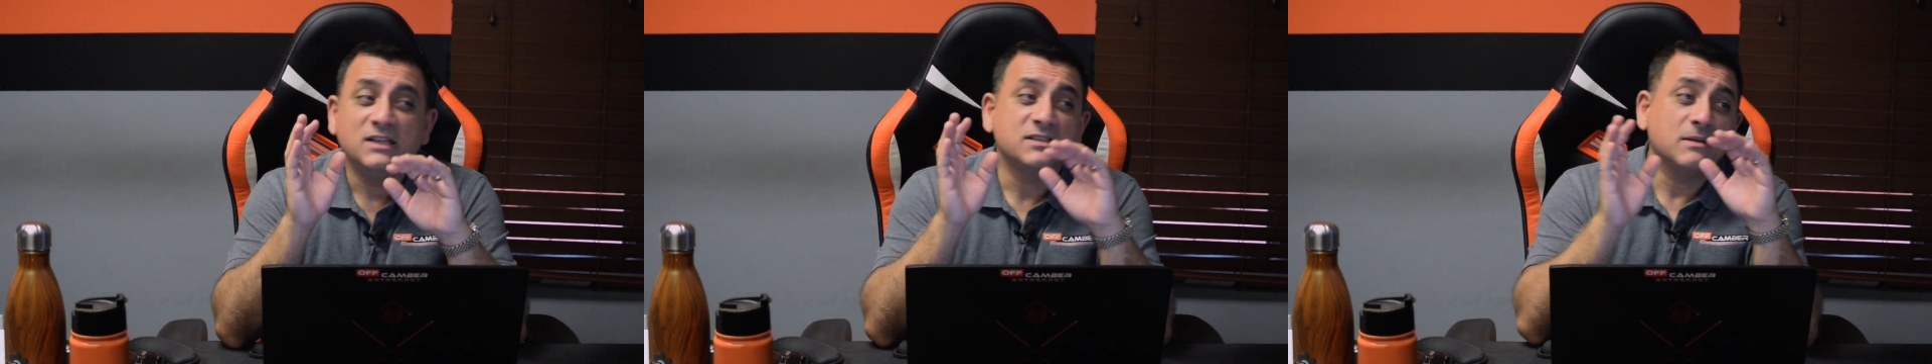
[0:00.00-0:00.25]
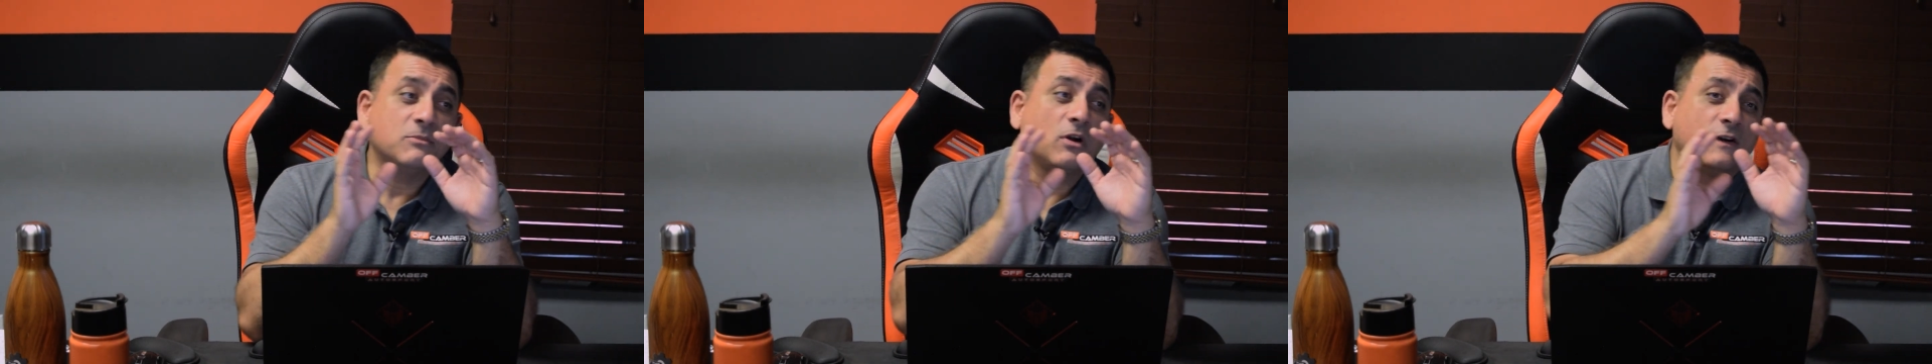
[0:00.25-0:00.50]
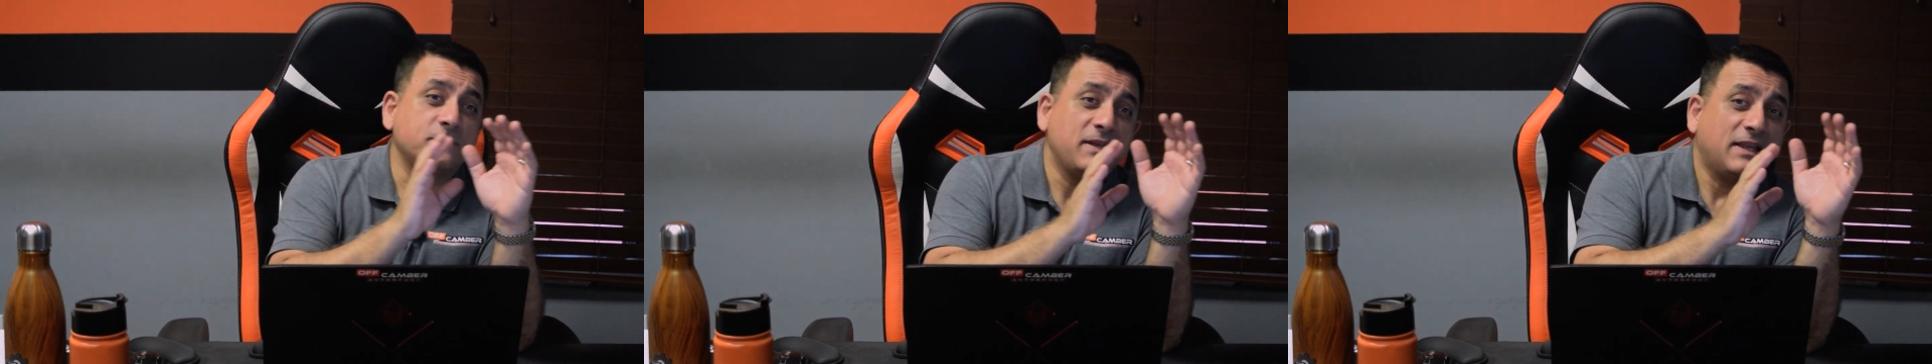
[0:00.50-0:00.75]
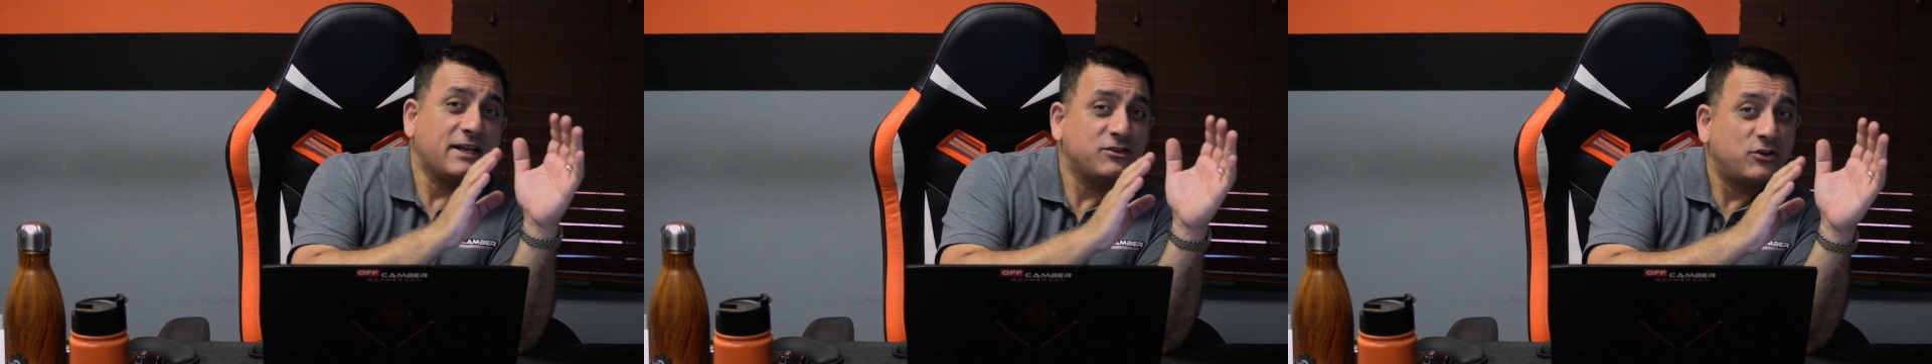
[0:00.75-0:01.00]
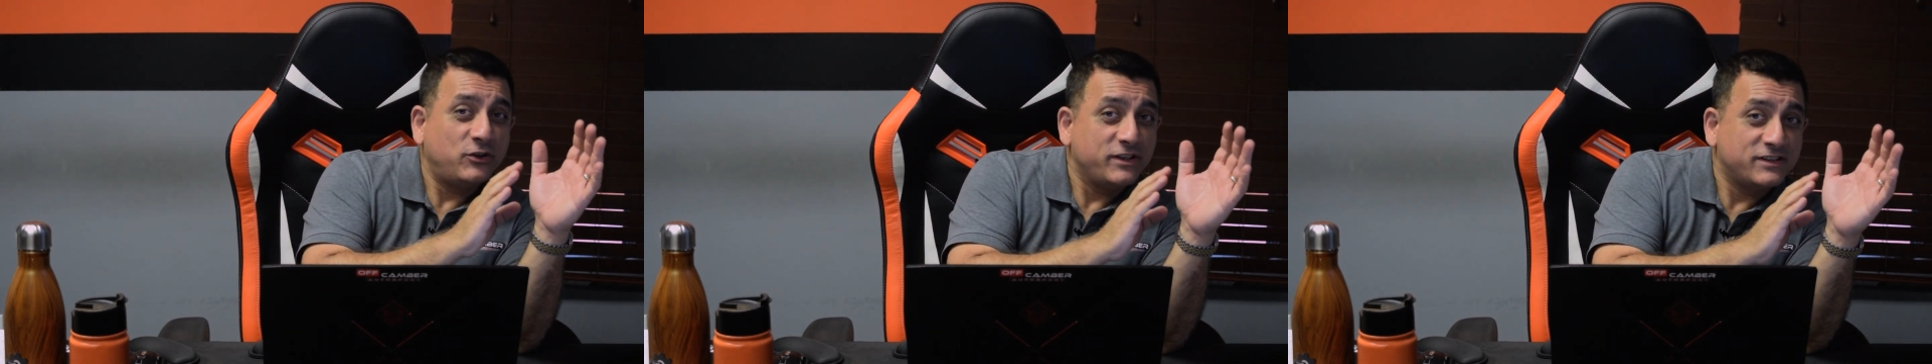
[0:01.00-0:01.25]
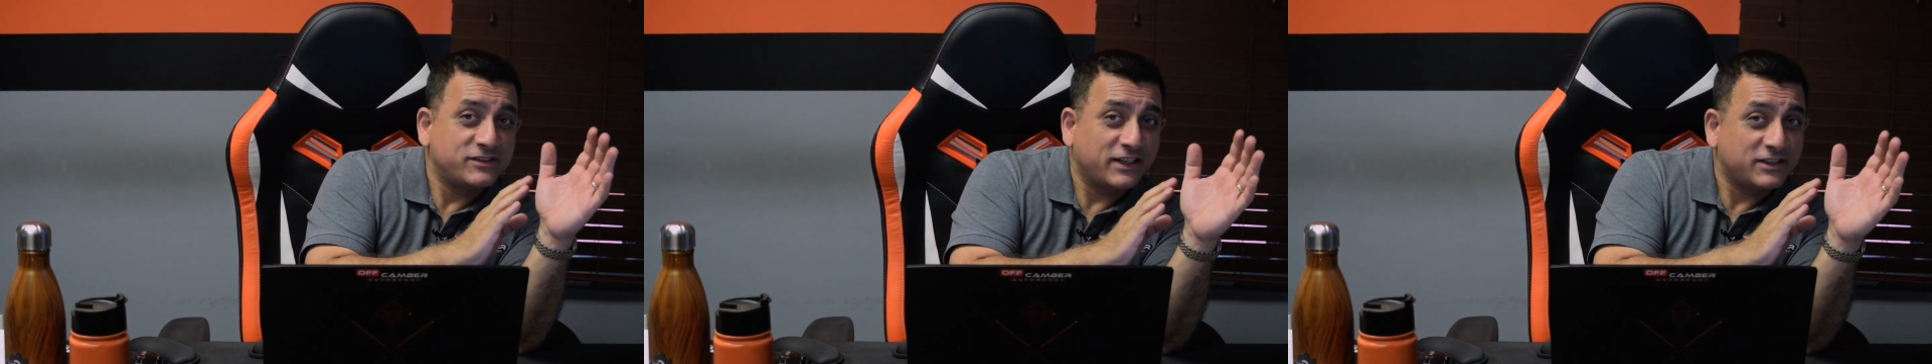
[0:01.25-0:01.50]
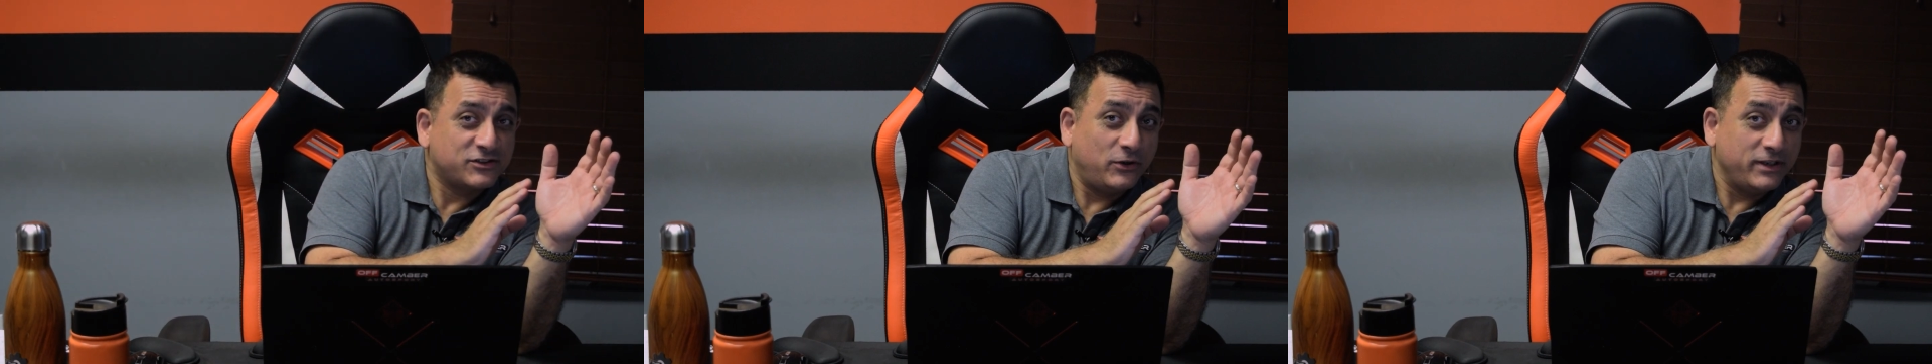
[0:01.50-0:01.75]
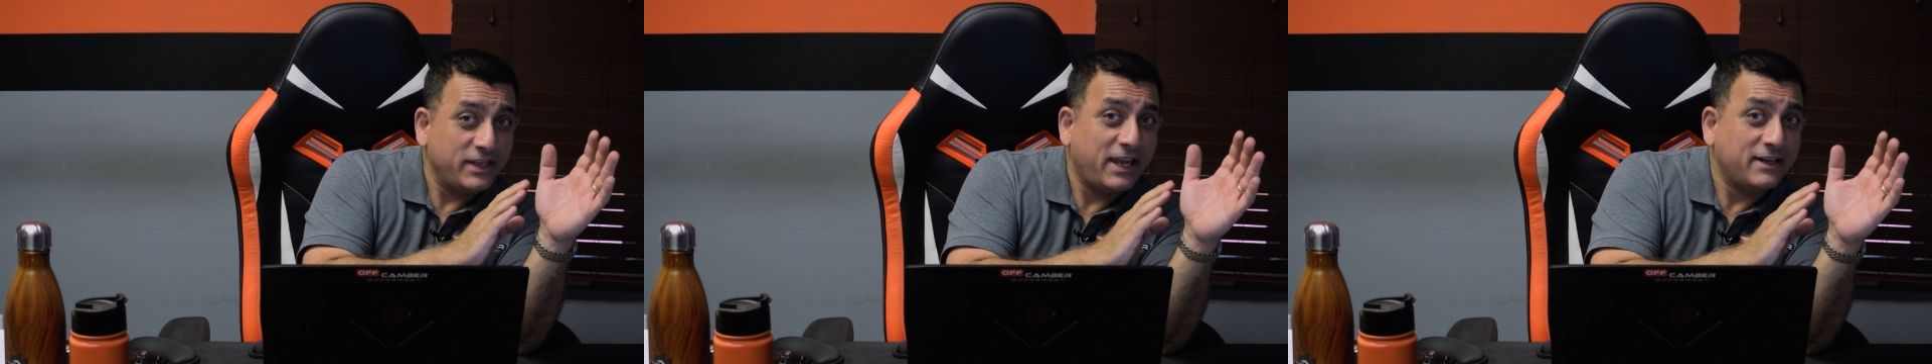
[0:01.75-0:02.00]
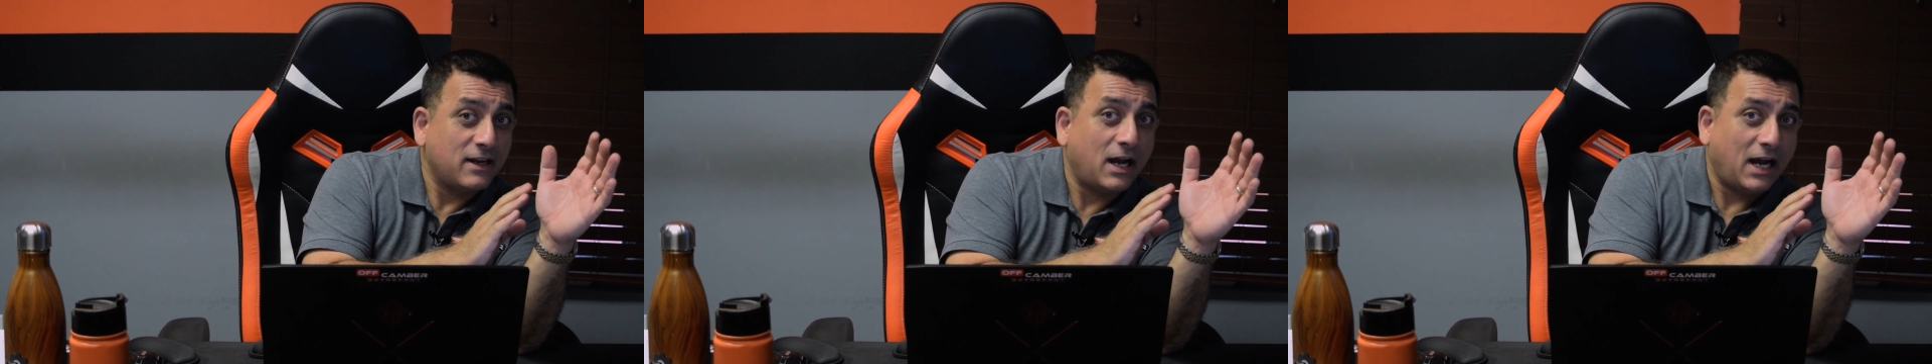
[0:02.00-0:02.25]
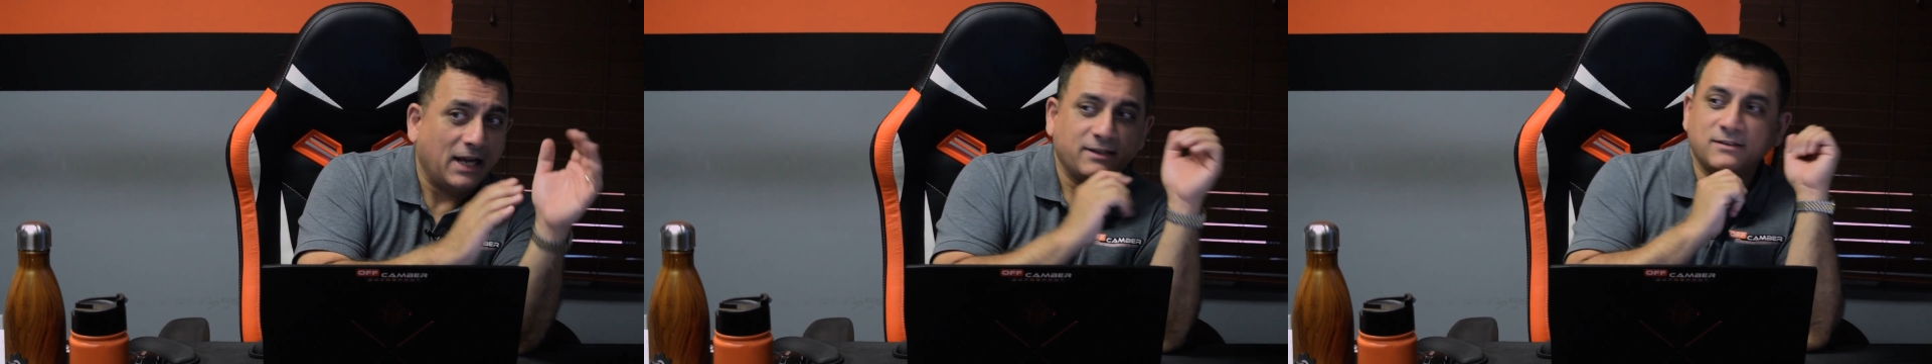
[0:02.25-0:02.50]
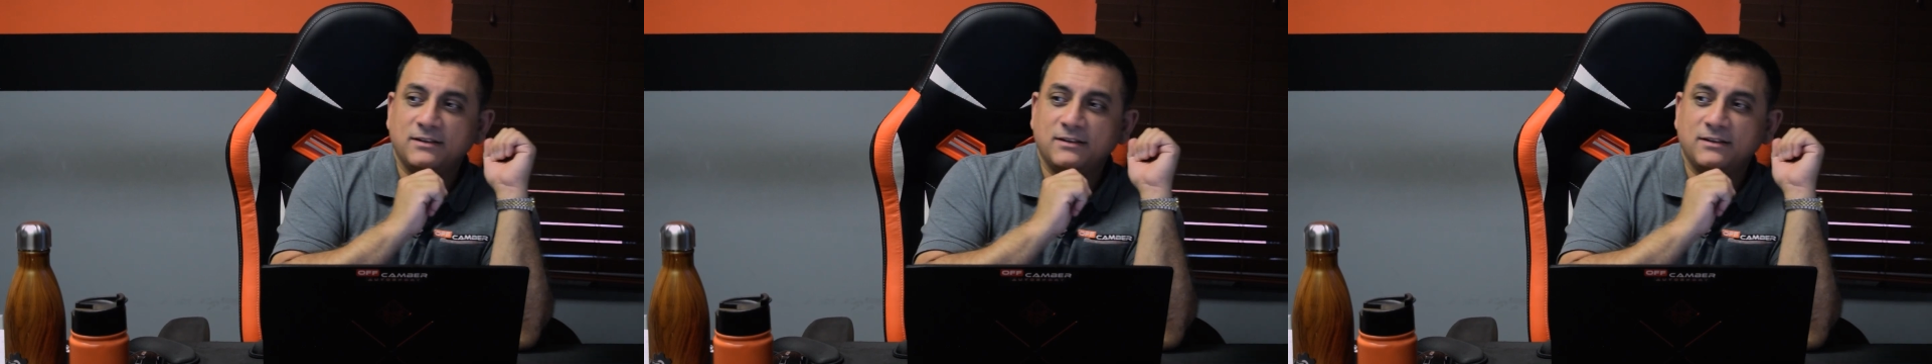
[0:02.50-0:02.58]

Some cars may like 36, 38 hot.